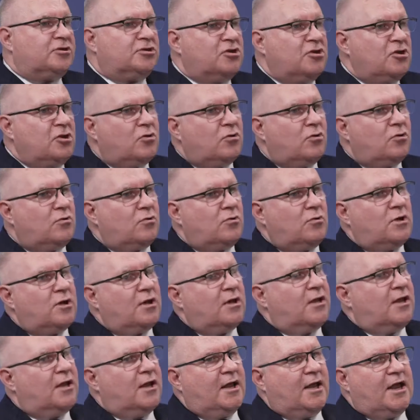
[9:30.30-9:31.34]
is no
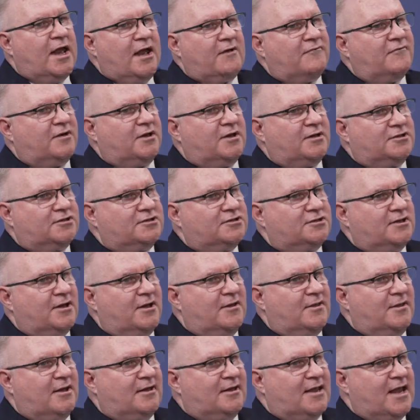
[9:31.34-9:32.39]
evidence
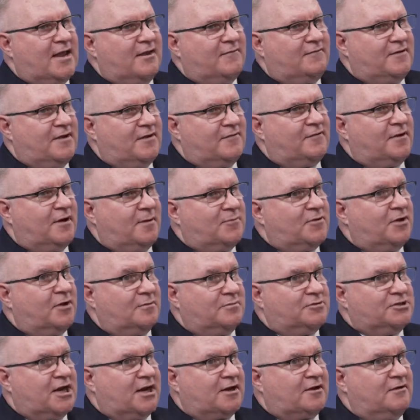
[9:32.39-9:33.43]
that they have given up their
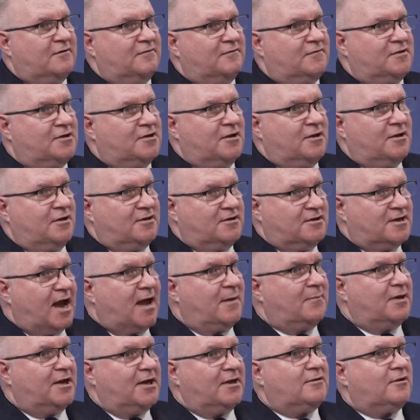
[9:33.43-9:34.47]
objective to
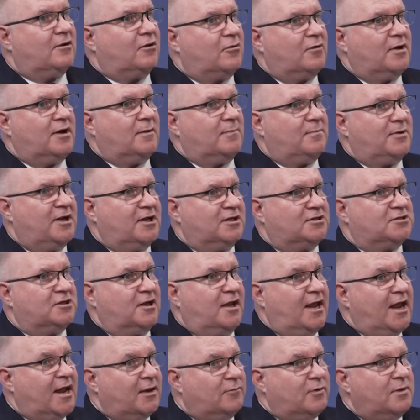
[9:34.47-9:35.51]
dominate the Korean
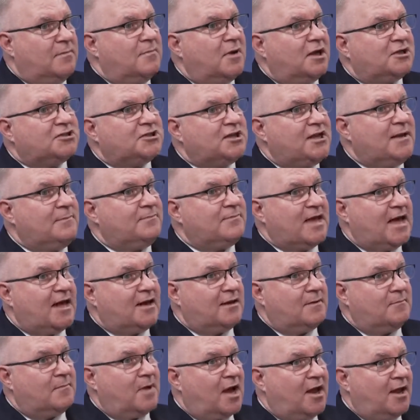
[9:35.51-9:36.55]
Peninsula. Right. And we must keep that
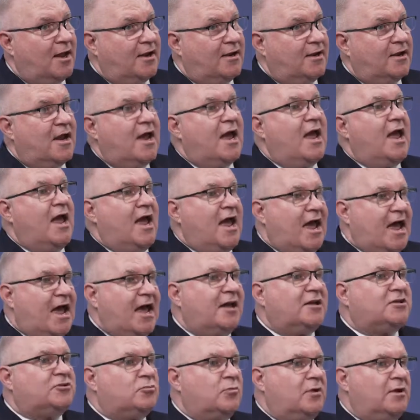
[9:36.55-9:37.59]
in mind
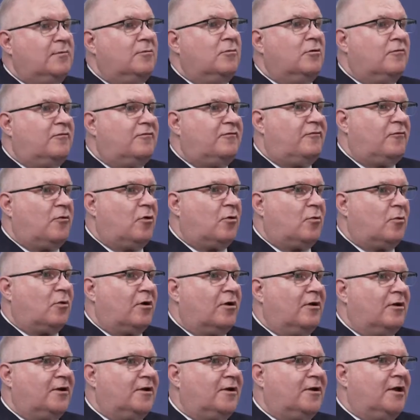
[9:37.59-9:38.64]
as we move
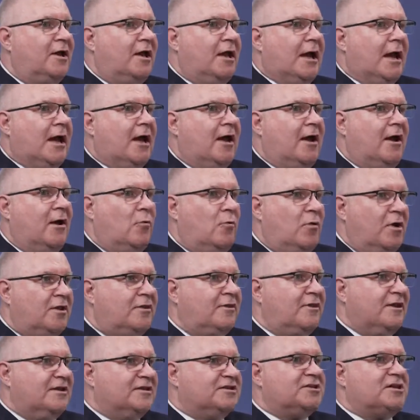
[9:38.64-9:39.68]
forward with
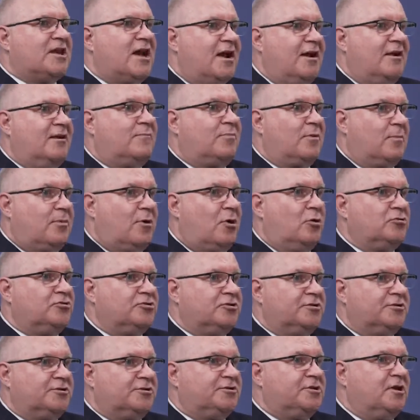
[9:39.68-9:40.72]
these kind of
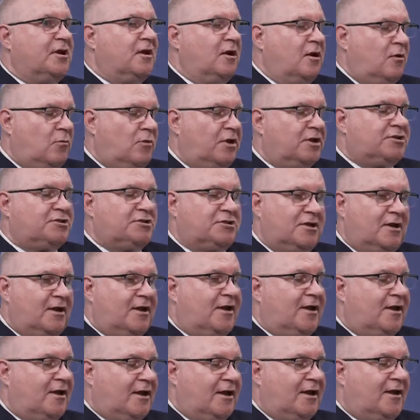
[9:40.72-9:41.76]
proposals, which,
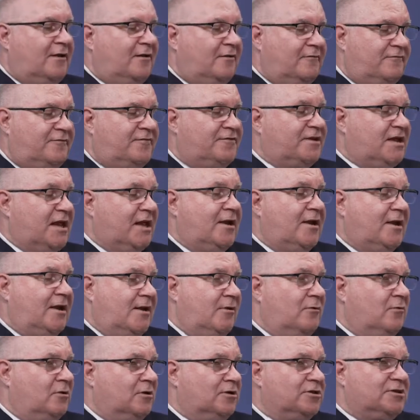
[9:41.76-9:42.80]
again, I have said and I
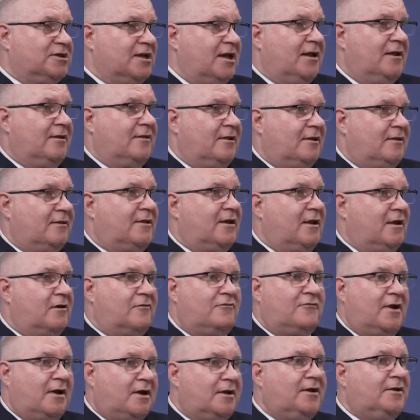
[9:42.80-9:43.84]
will say that they are
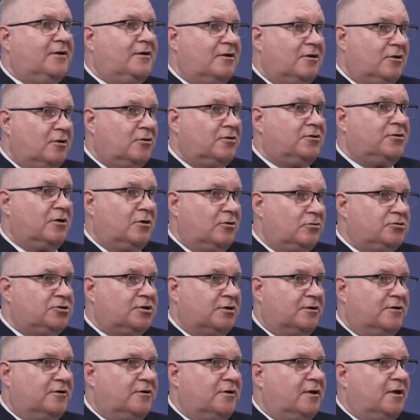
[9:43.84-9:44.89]
frankly
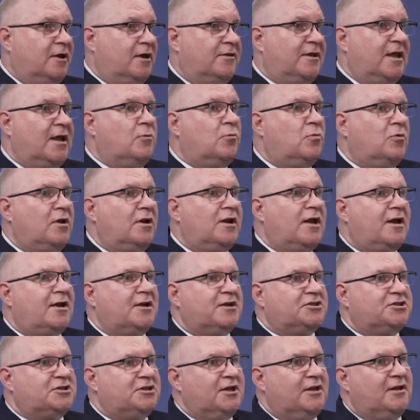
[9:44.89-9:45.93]
delusional. They will not
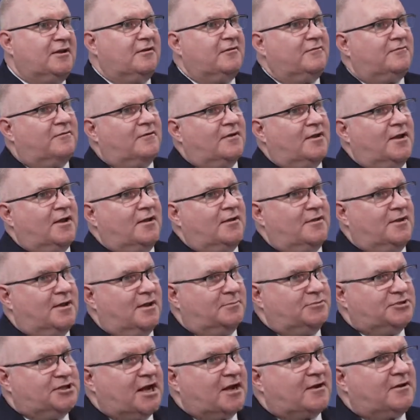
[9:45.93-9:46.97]
achieve the
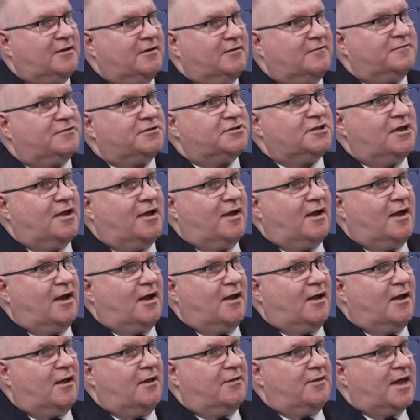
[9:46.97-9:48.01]
objectives
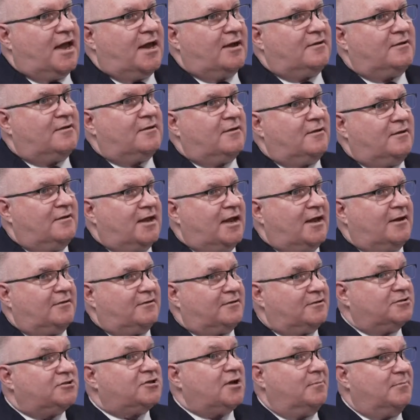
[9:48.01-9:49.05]
that
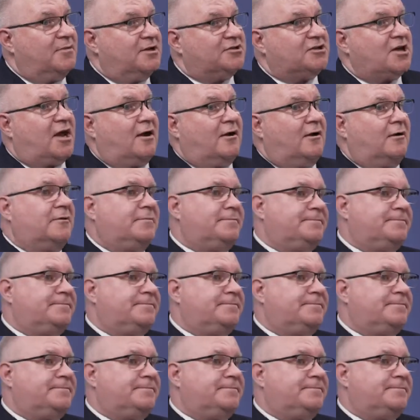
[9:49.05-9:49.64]
some desire.